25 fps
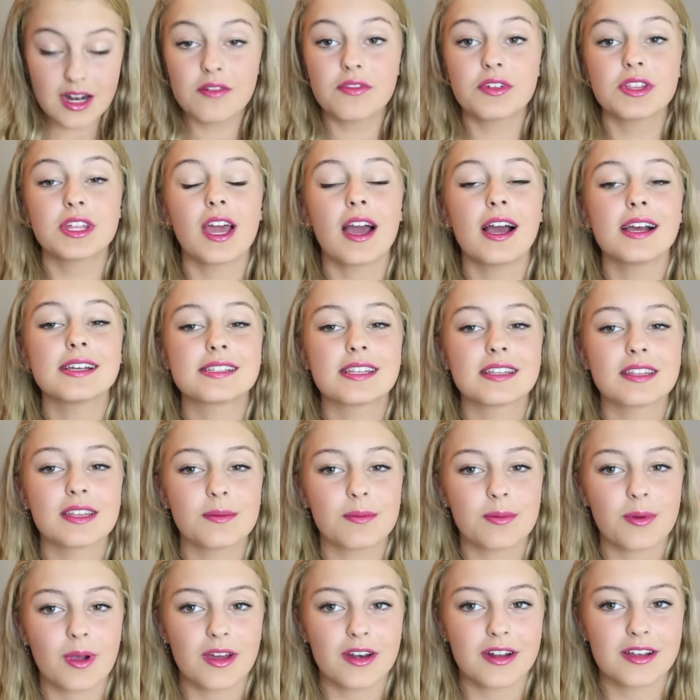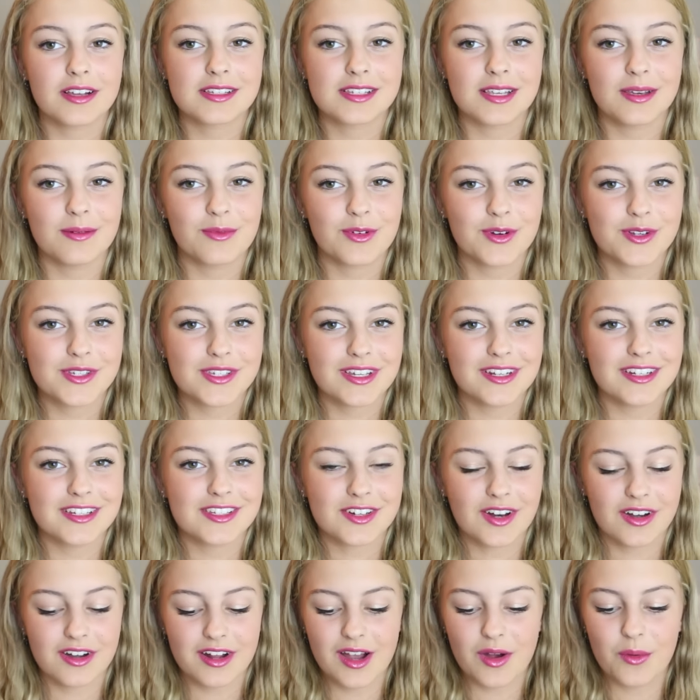now for the eyes and lip products, I'm first going to
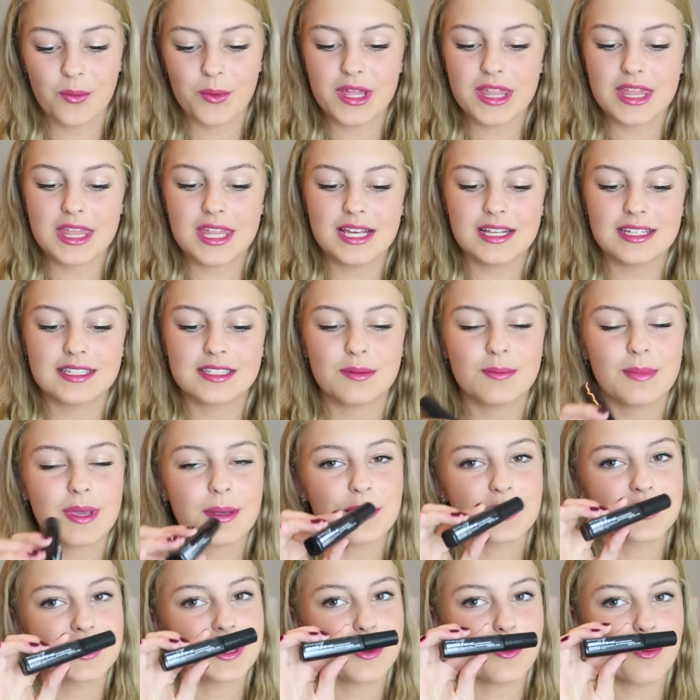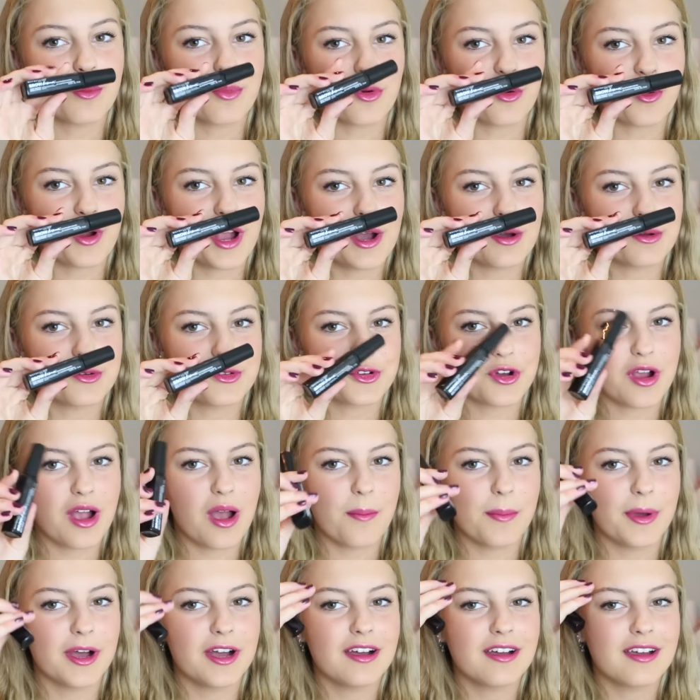start out with this Maybelline Brow
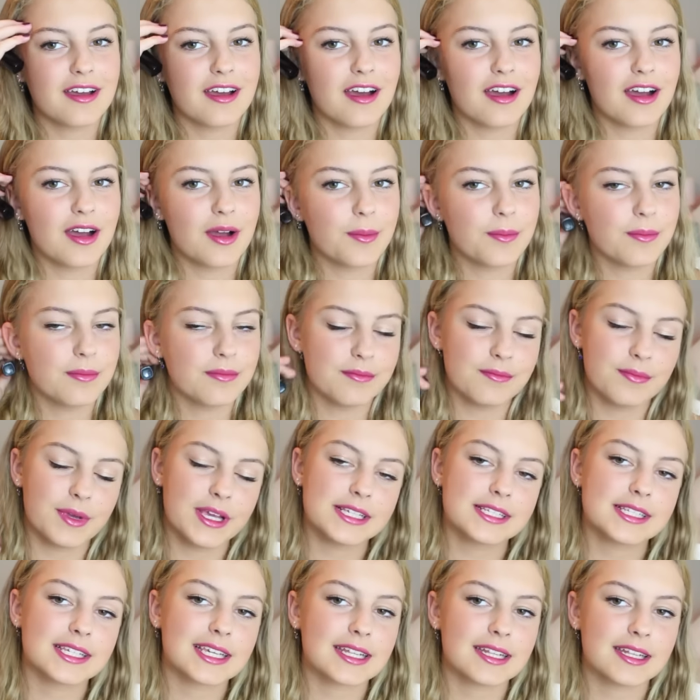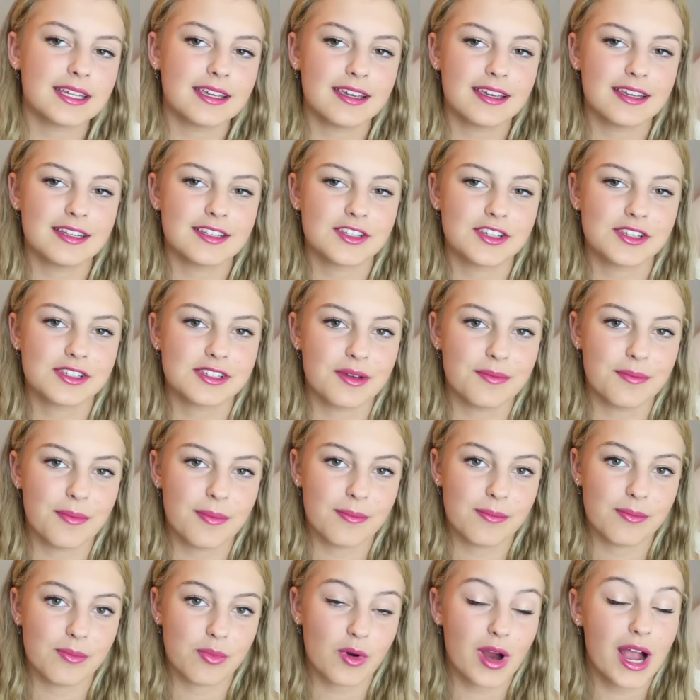Drama. Um, basically, it's just
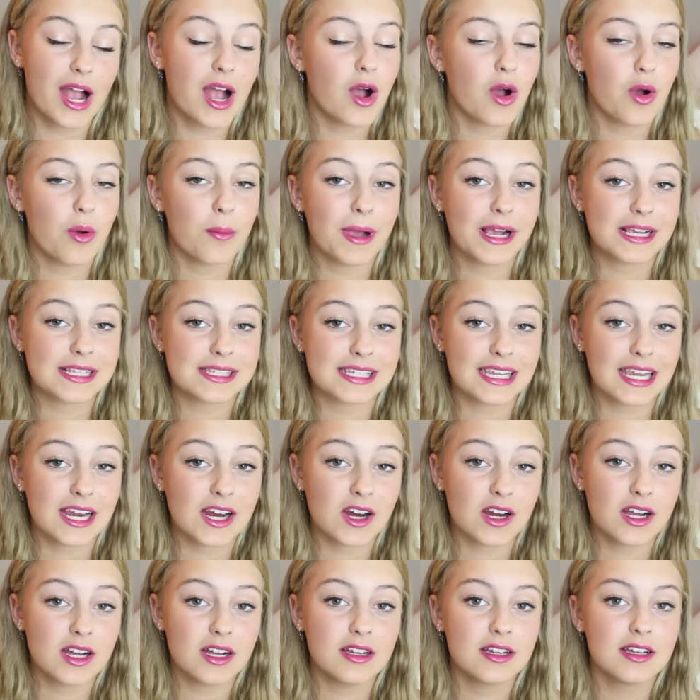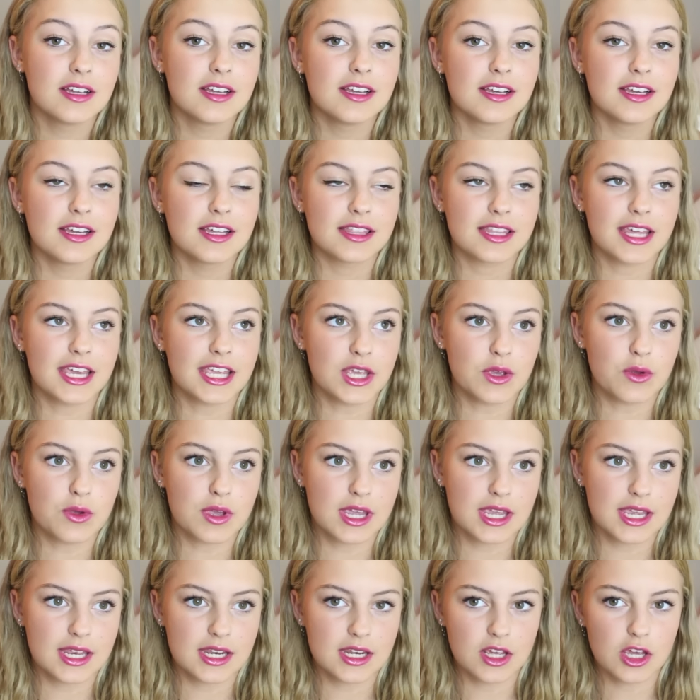a brow mascara that you
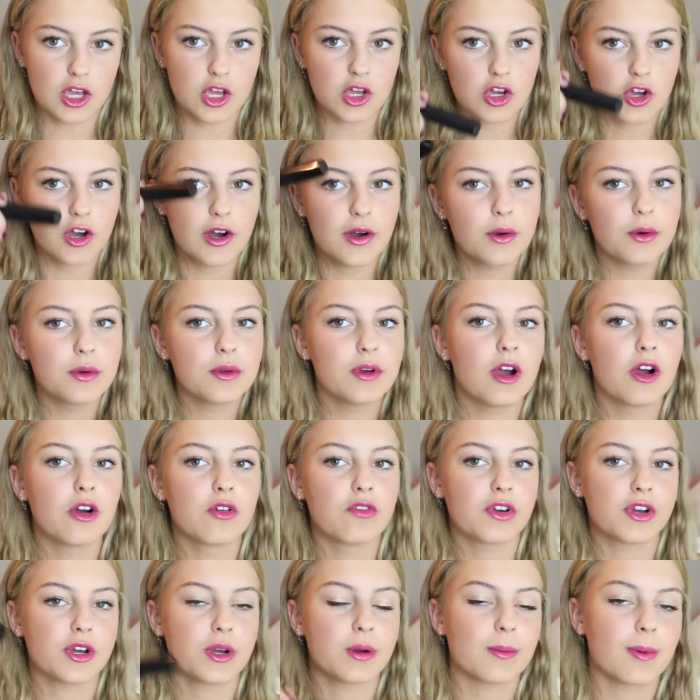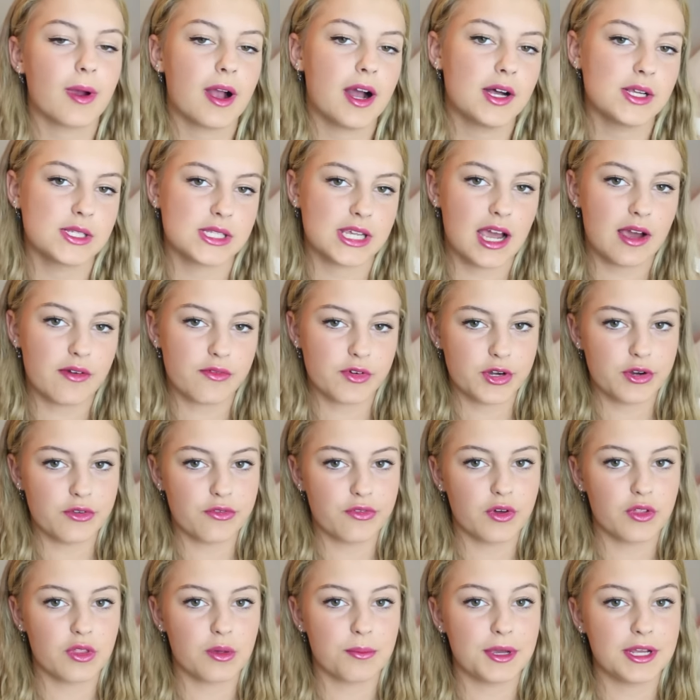can coat over your brows after you
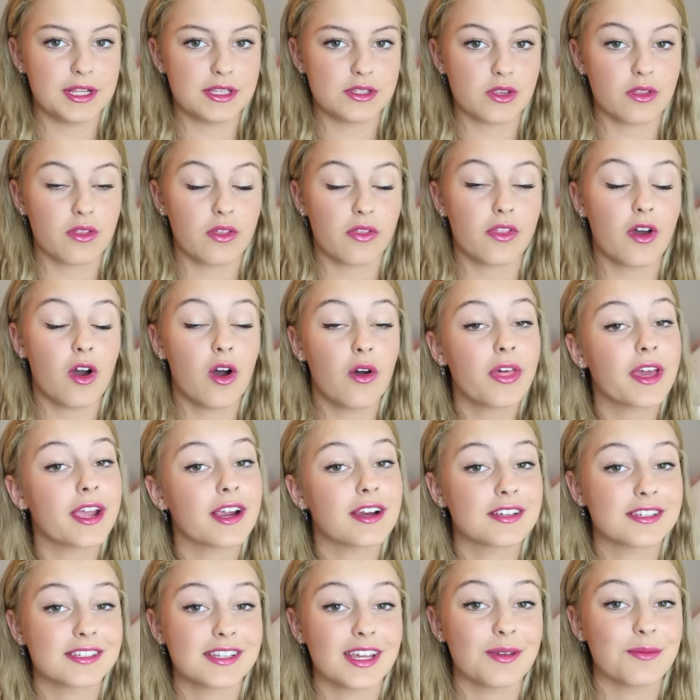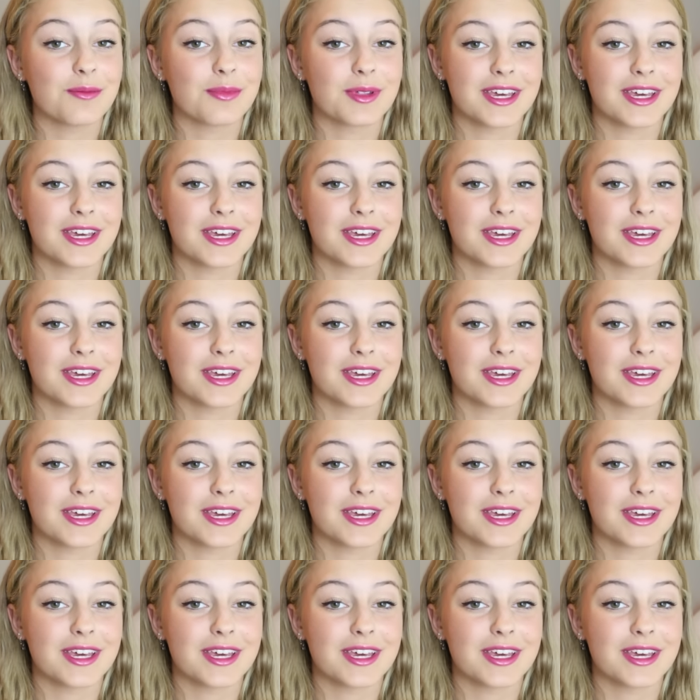fill them in so that all the hair stay in